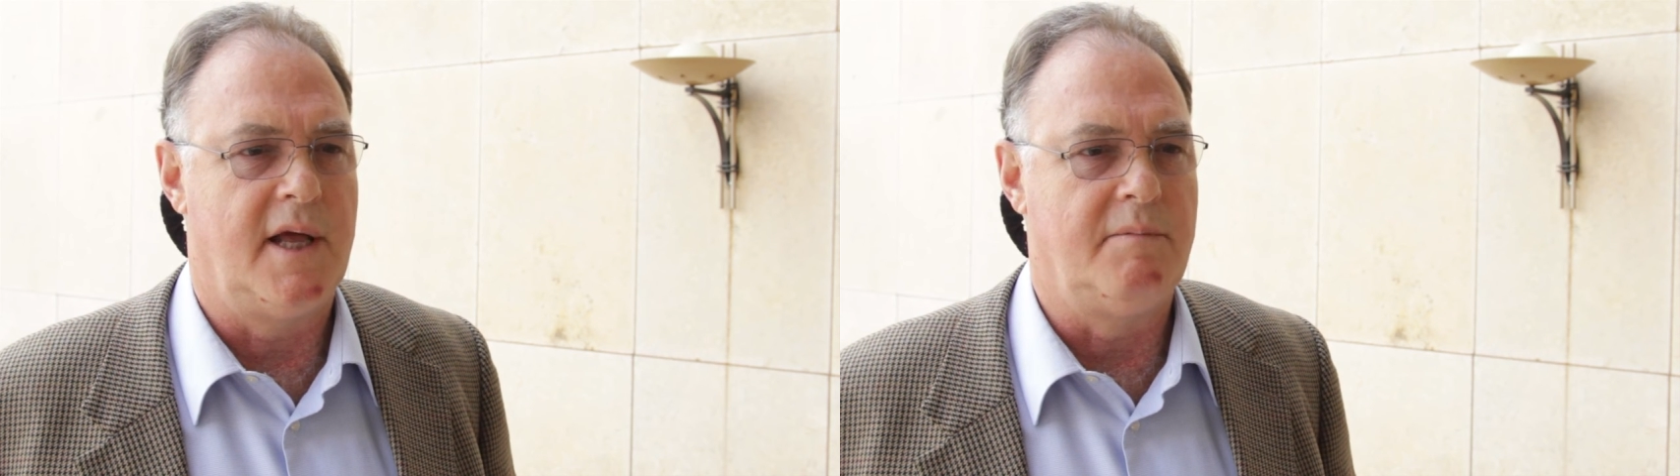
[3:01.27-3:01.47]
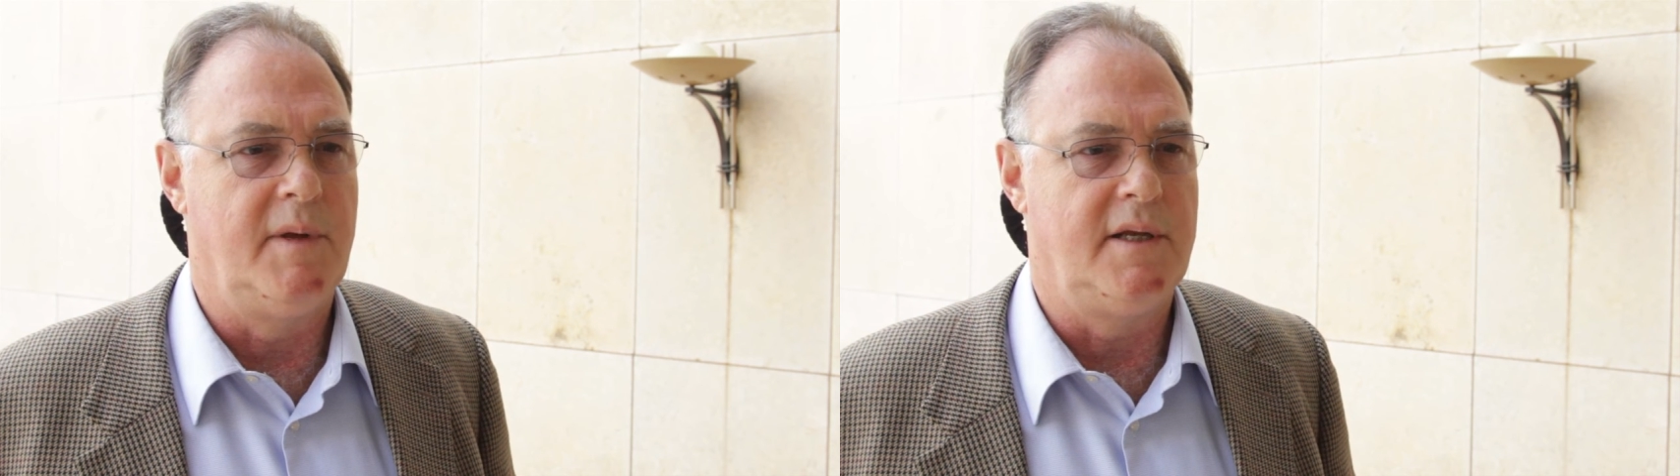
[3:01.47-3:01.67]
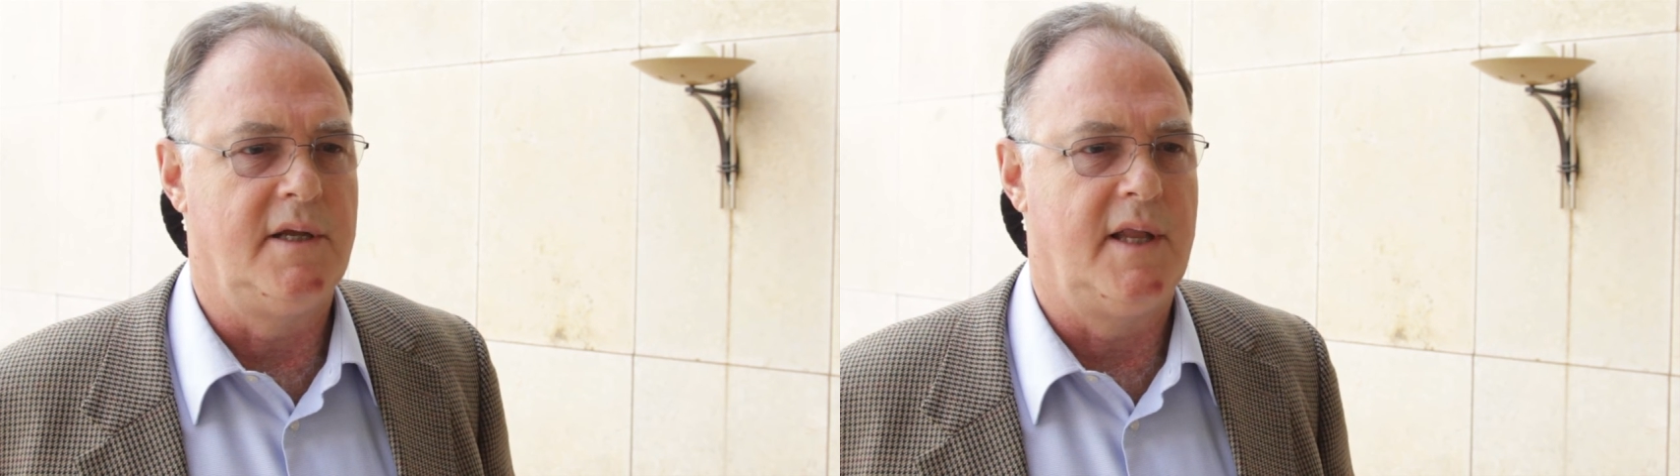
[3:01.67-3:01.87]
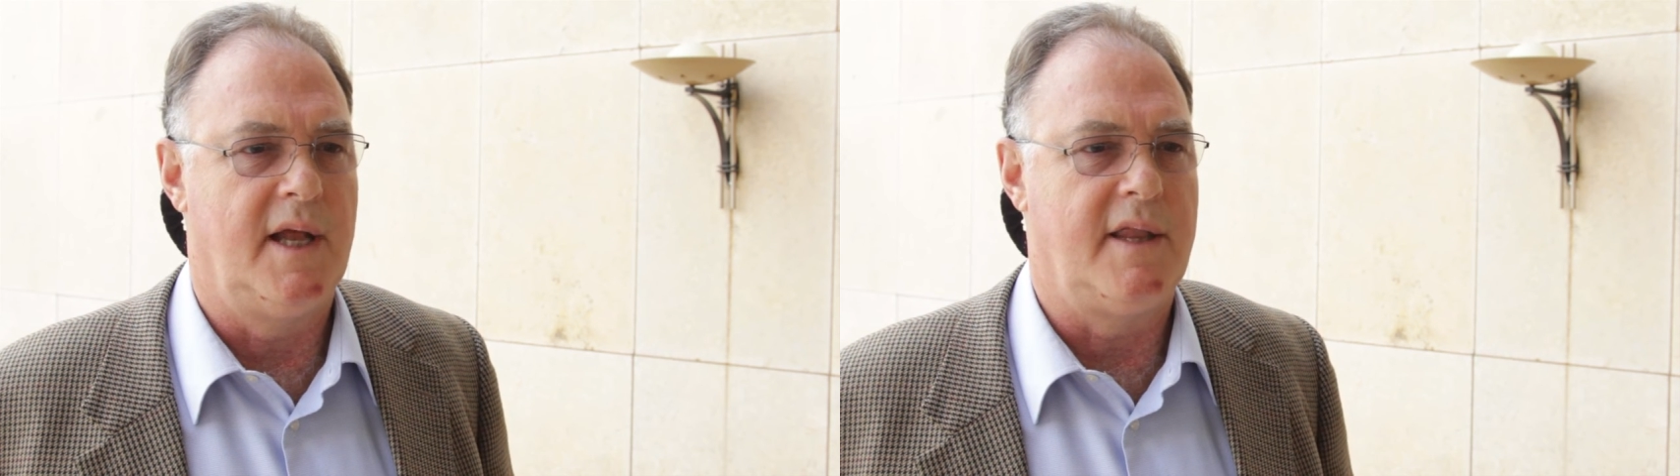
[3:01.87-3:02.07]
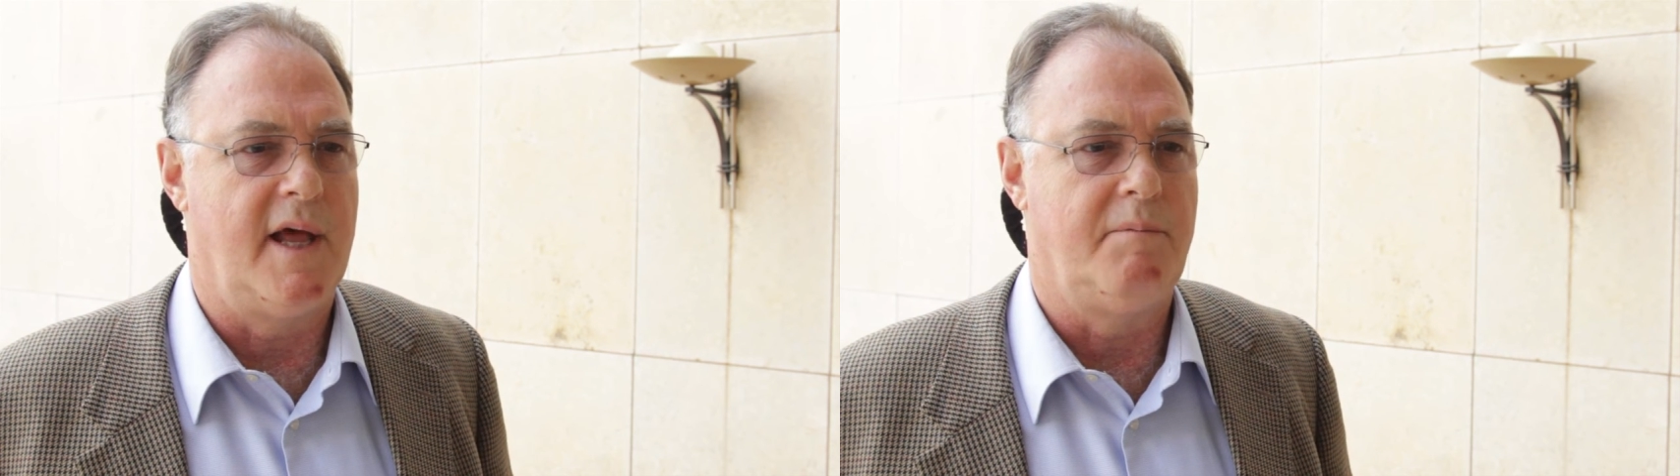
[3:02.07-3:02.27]
that meeting
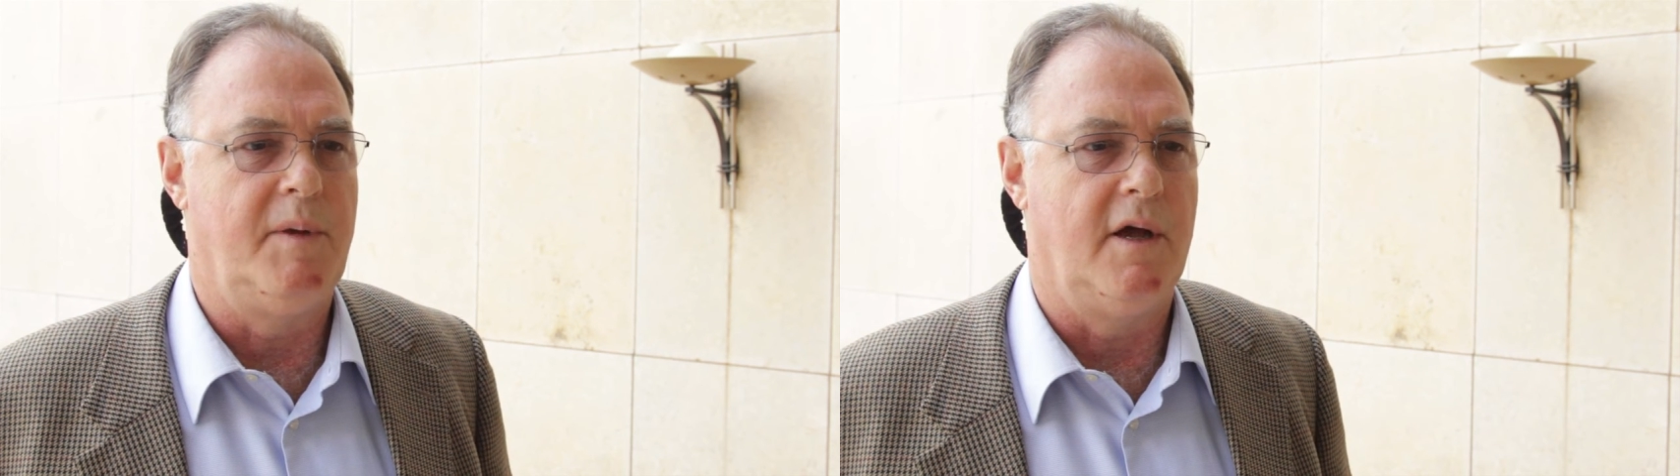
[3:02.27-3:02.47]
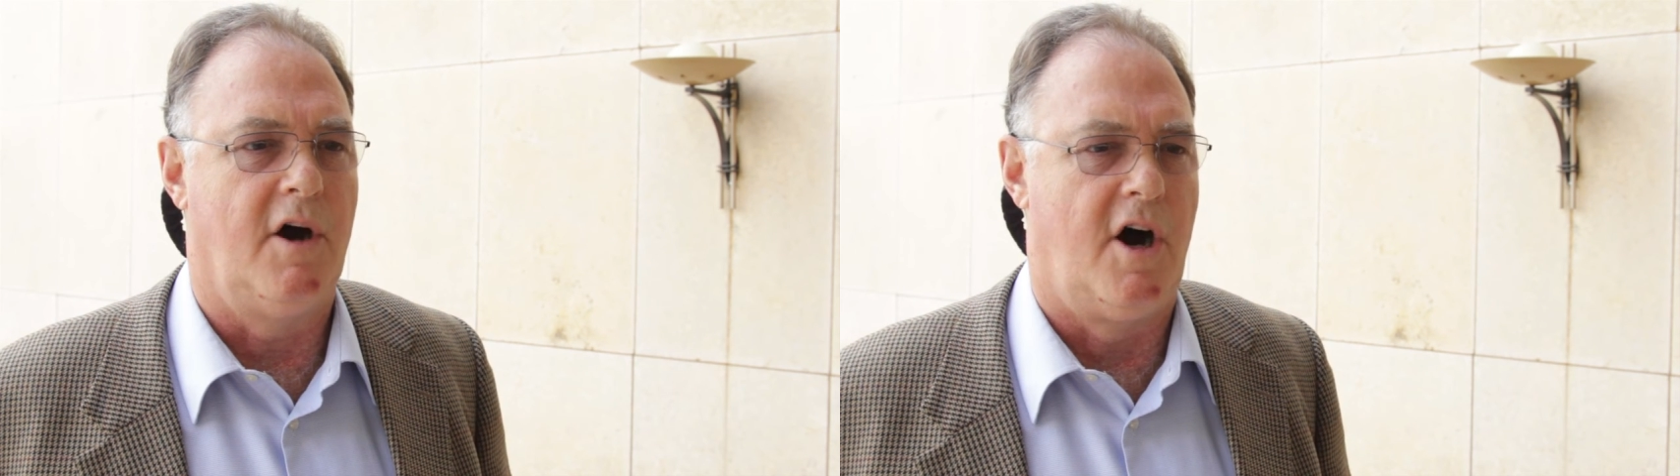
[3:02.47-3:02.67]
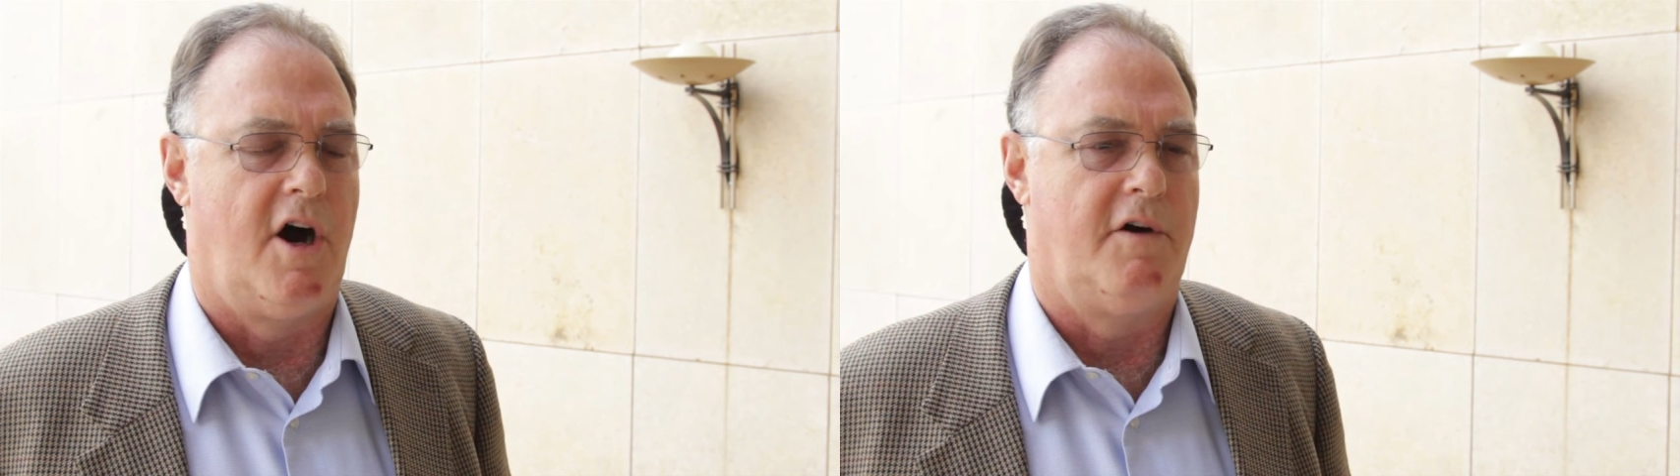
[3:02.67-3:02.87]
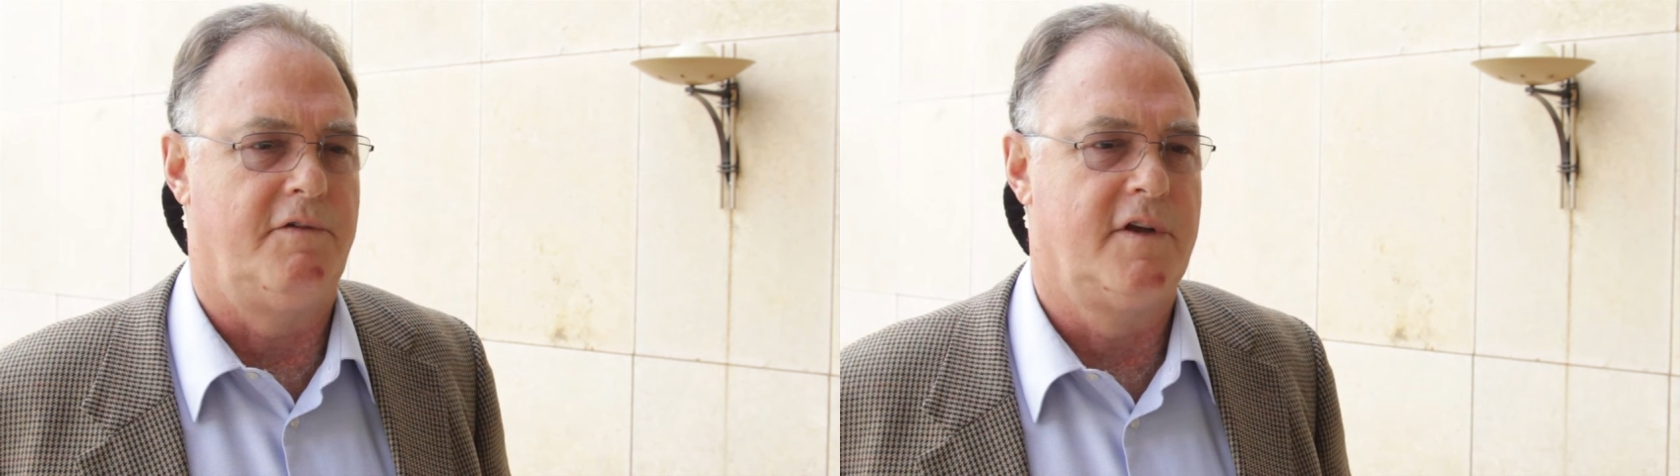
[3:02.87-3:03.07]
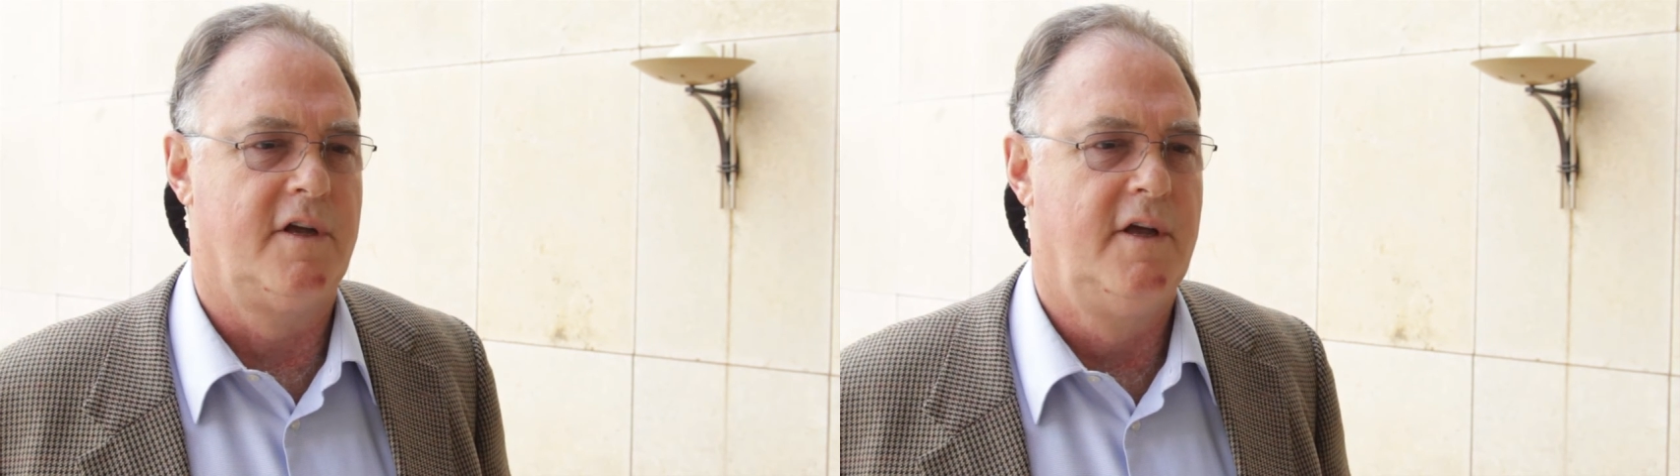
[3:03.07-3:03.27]
that that be
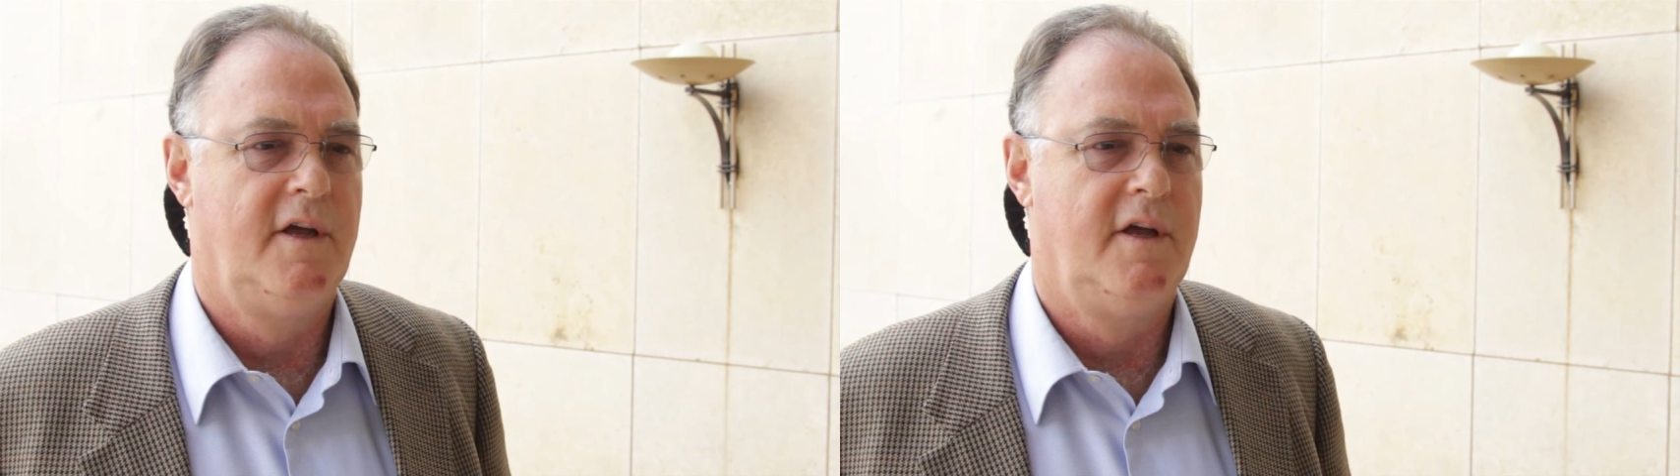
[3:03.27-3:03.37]
halved